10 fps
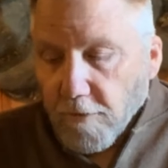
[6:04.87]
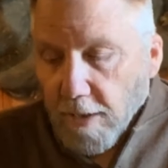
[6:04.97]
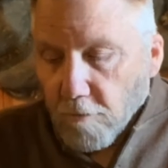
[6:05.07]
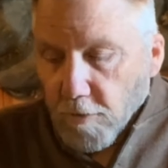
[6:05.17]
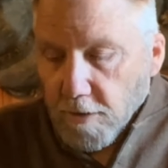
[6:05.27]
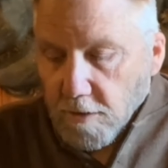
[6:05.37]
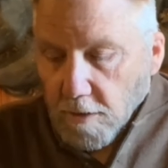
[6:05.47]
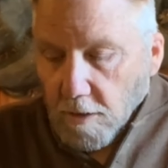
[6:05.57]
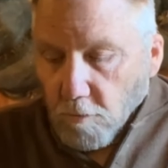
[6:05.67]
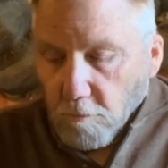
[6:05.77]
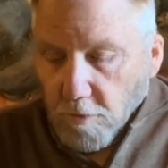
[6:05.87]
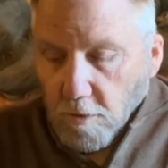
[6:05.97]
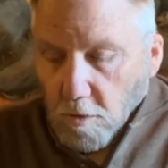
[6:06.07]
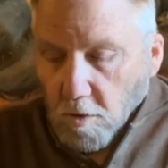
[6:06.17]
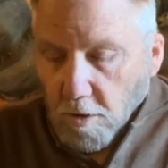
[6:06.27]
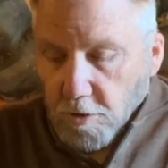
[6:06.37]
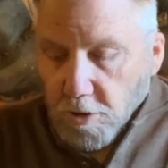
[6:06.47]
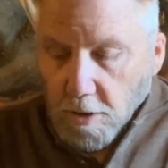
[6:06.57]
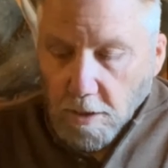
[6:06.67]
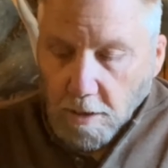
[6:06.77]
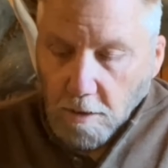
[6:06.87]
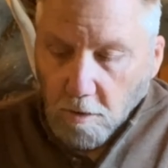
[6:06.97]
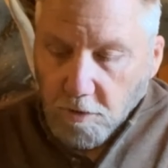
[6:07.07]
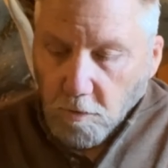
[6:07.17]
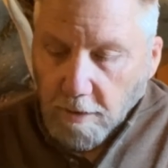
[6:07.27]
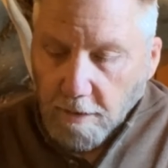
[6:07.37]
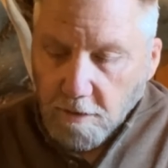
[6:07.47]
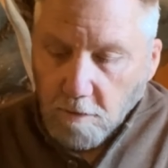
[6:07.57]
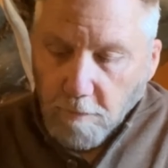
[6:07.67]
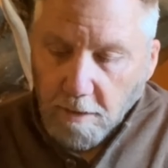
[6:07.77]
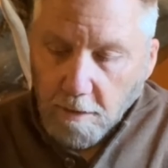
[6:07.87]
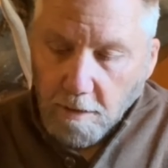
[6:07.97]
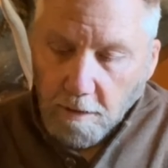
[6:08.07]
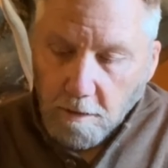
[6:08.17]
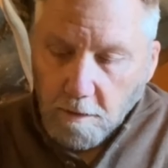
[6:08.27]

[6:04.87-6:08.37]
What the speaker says: that reason, I went with the large. It also has the magnetic